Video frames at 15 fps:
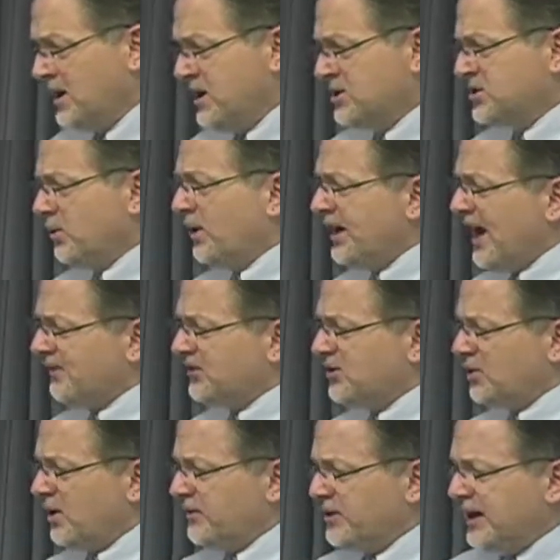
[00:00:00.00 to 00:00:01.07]
So what do you have to
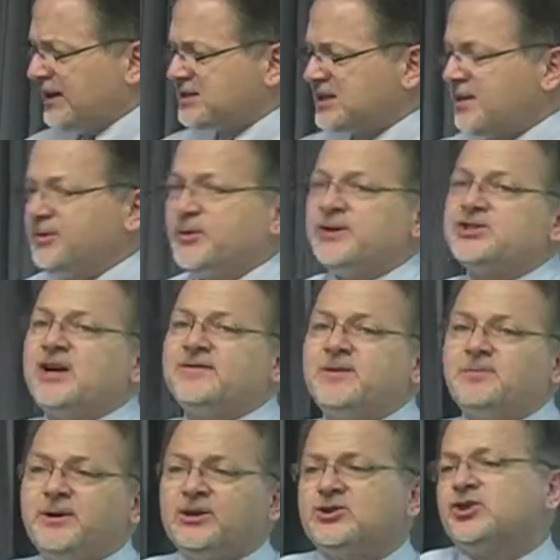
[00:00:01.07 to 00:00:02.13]
do over the next couple of weeks? You have to
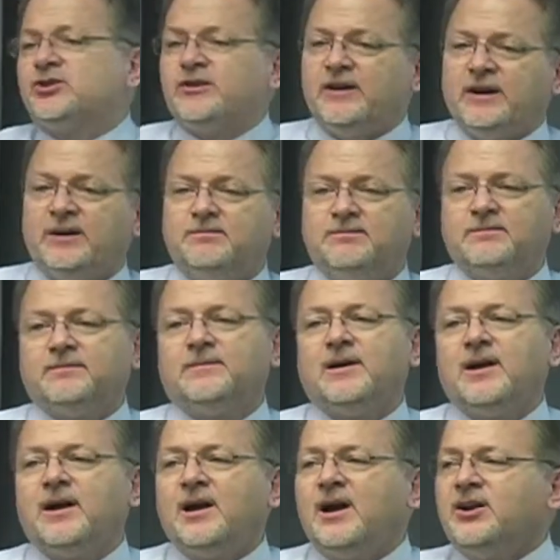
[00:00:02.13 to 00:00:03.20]
build your team.
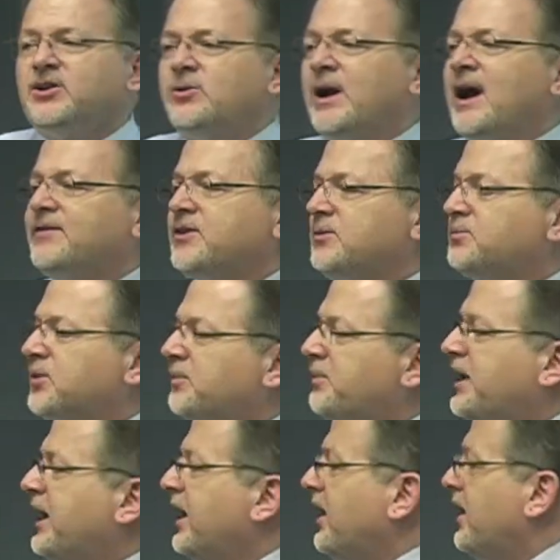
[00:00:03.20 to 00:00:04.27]
You have to
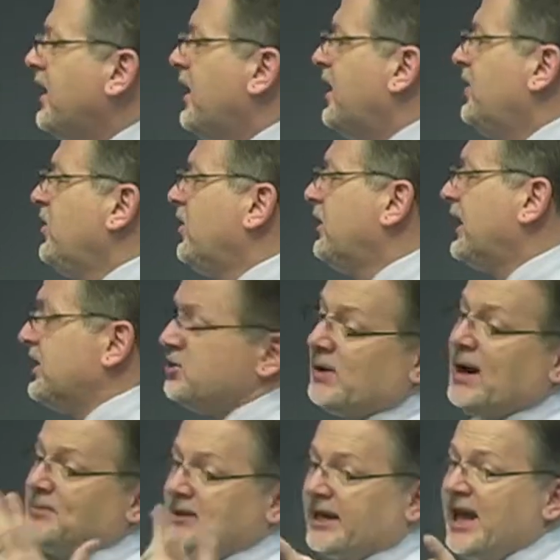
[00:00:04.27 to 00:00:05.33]
prepare get your
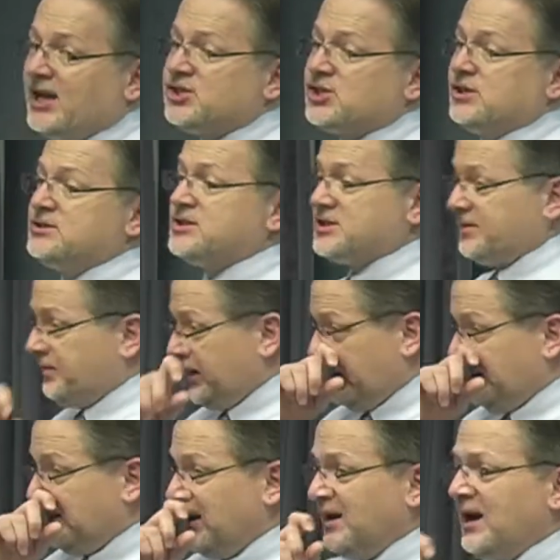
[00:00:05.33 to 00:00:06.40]
application
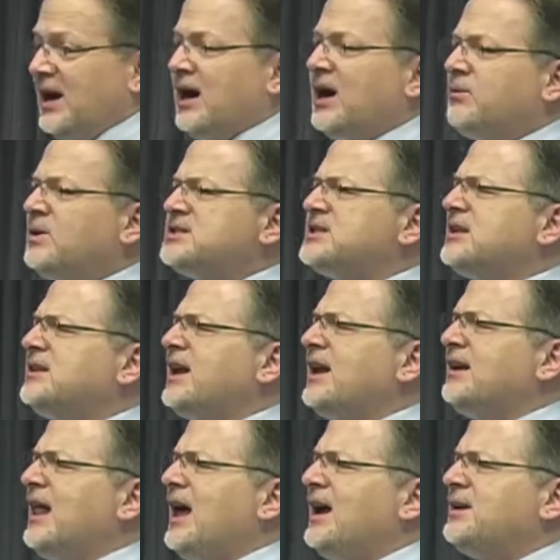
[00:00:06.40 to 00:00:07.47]
submitted. What's the
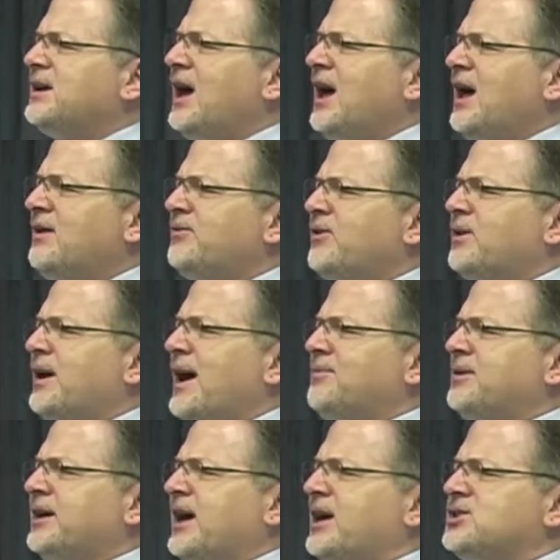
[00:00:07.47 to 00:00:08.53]
deadline, for
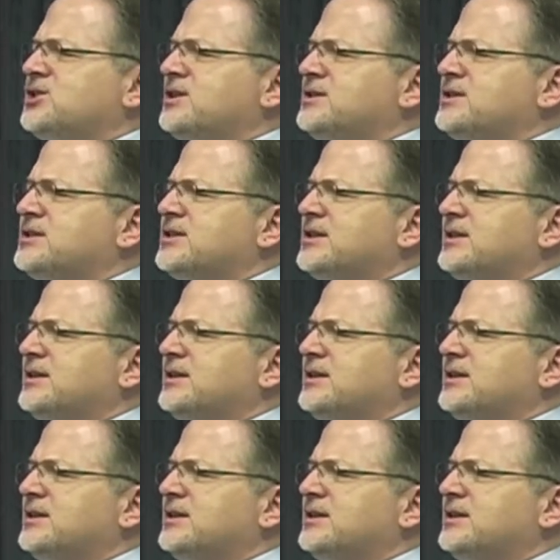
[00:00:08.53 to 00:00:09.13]
applications?